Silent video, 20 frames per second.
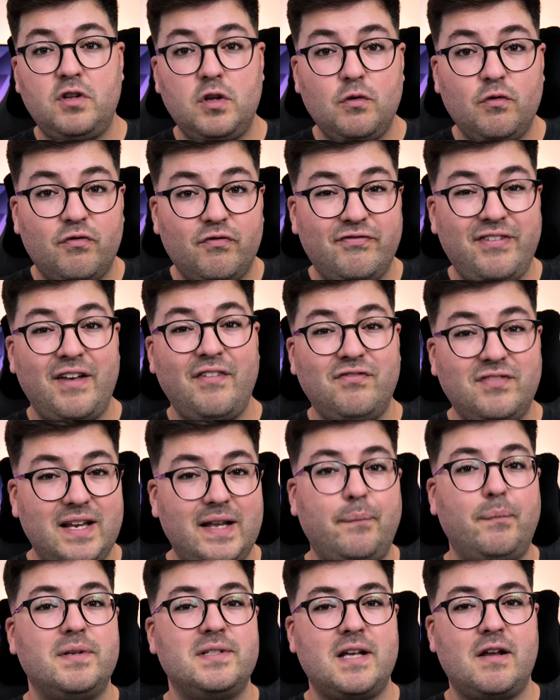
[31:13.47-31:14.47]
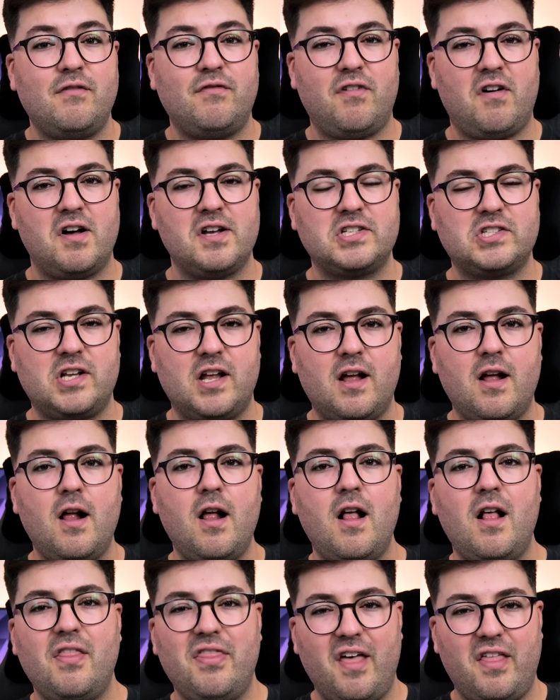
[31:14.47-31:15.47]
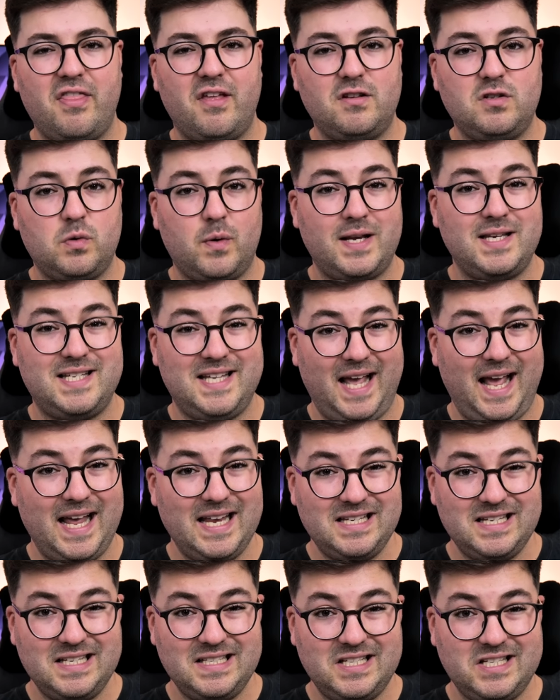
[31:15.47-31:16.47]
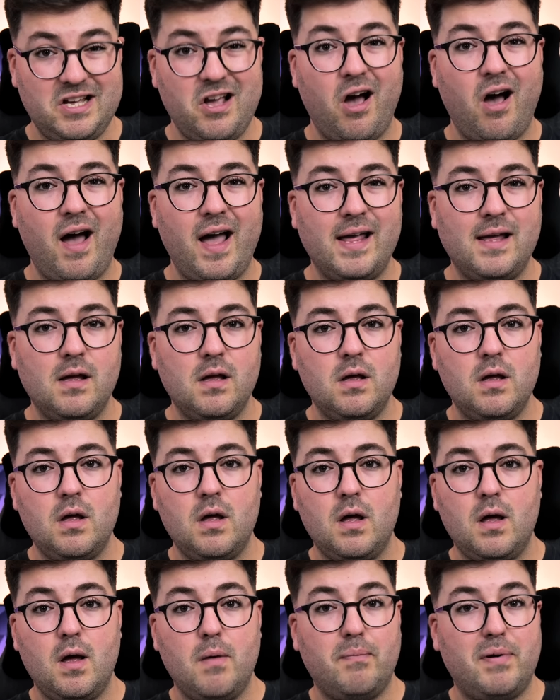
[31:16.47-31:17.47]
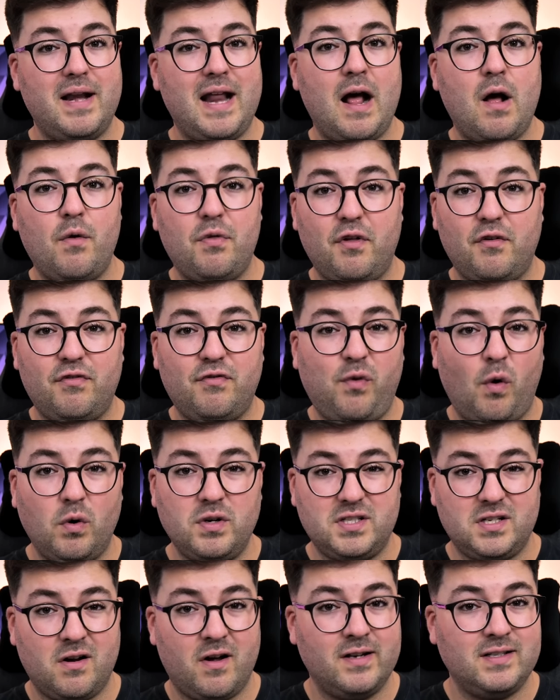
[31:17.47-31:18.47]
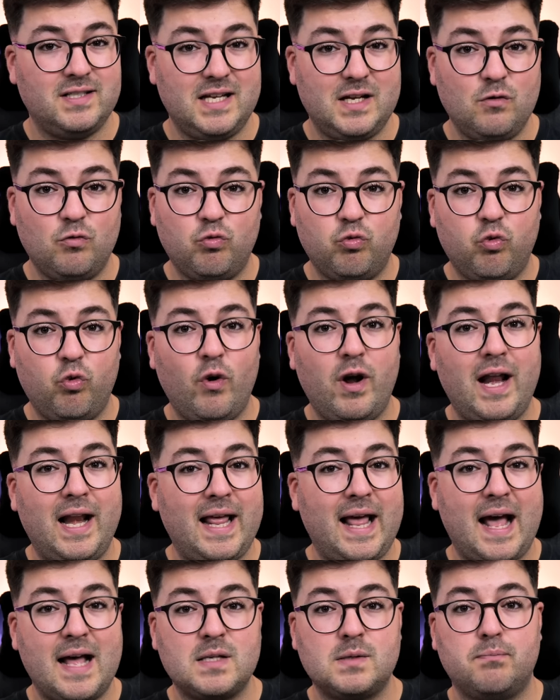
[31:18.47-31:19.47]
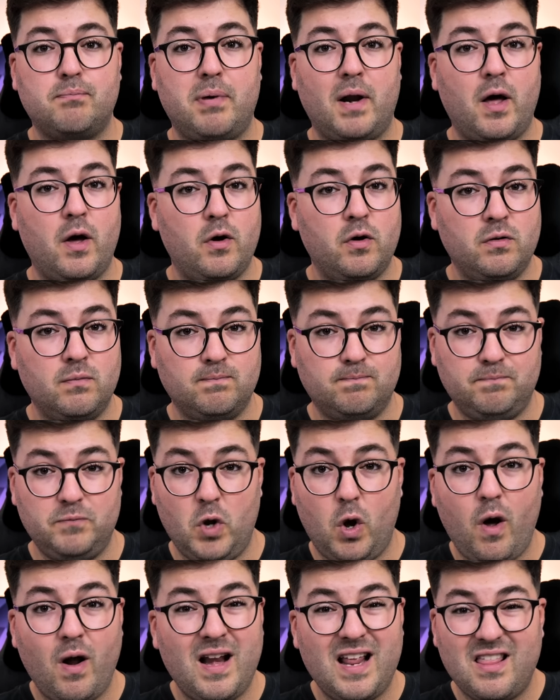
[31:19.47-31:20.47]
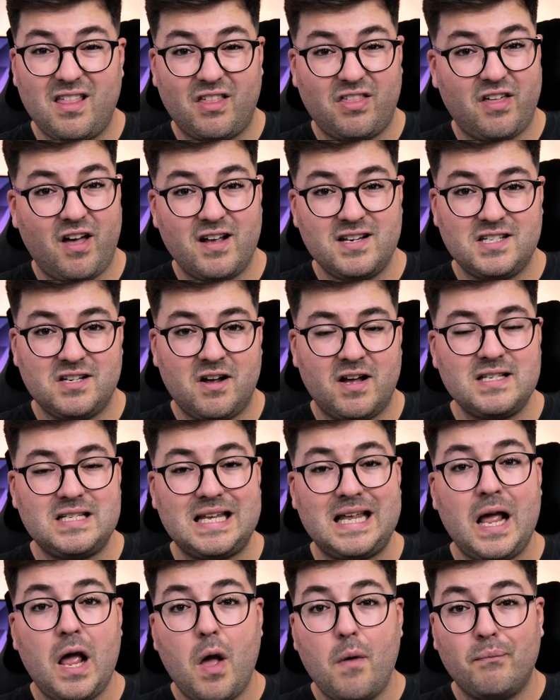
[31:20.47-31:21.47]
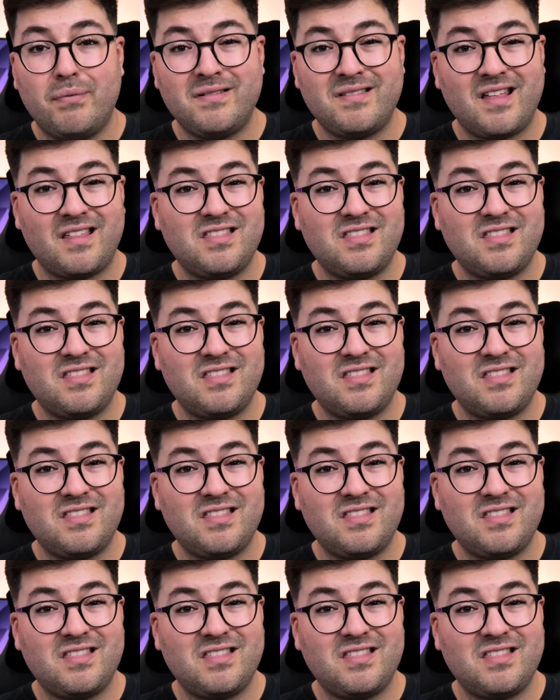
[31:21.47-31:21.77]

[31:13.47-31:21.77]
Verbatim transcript: to 50% faster than the 2080 Ti, but now the 4090 really has blown not only the 3090, but the